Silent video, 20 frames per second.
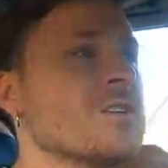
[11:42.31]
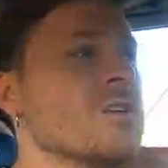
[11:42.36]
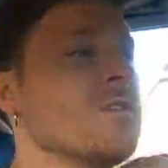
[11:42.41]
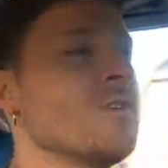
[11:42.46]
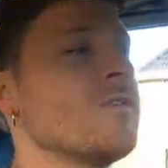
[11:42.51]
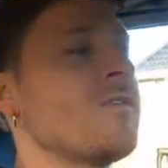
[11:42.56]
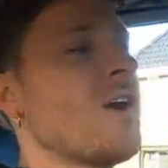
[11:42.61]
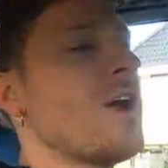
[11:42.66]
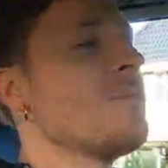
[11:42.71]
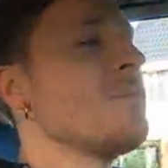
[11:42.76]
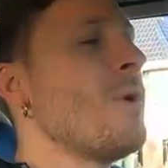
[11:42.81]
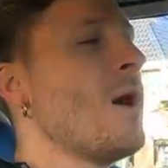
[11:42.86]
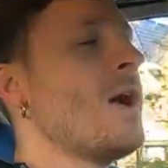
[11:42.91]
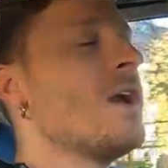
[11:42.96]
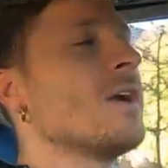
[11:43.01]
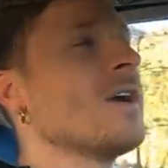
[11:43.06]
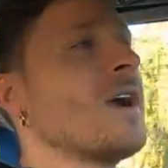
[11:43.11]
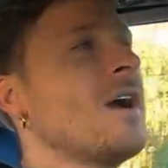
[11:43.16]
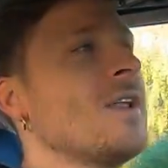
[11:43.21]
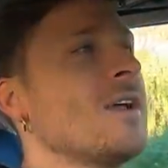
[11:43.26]
So if I buy
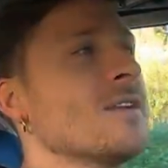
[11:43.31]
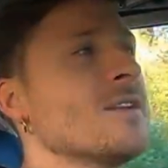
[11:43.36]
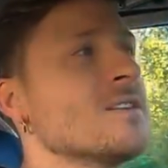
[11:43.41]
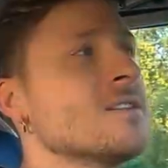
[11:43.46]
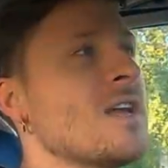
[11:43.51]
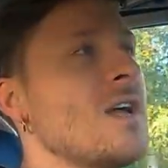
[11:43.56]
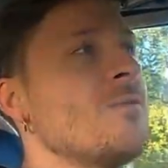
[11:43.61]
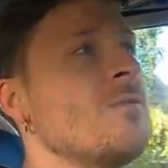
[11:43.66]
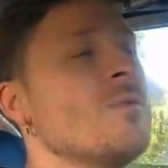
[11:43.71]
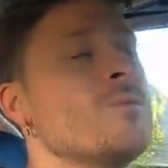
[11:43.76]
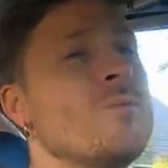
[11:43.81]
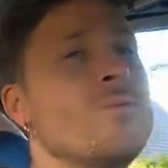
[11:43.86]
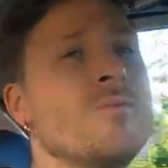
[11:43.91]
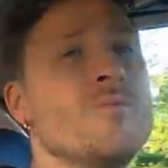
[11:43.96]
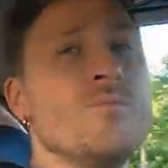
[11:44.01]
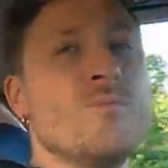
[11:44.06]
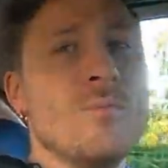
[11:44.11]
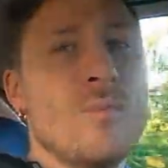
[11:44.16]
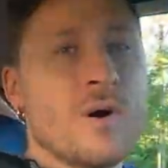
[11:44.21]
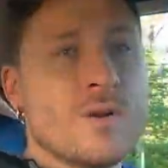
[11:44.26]
a car like this, I would
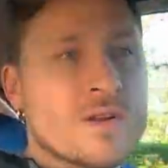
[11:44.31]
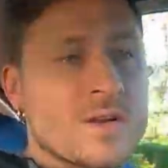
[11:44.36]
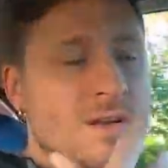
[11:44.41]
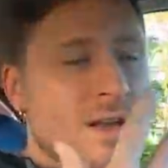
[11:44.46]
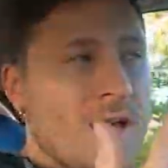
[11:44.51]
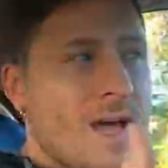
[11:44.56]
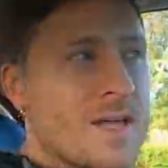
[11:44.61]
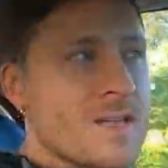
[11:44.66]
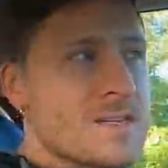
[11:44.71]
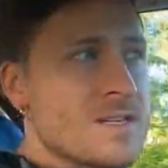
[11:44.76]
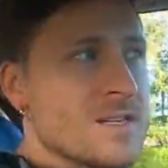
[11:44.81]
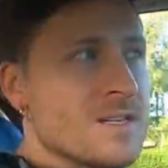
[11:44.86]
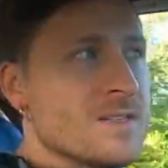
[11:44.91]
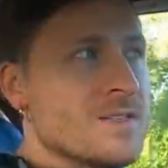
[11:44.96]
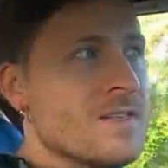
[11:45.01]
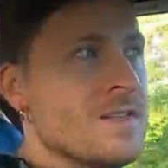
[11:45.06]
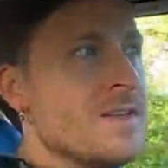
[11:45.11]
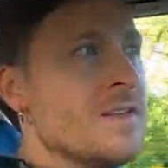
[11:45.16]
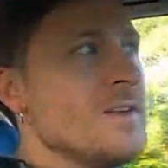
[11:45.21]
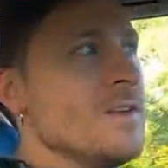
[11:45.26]
modernize it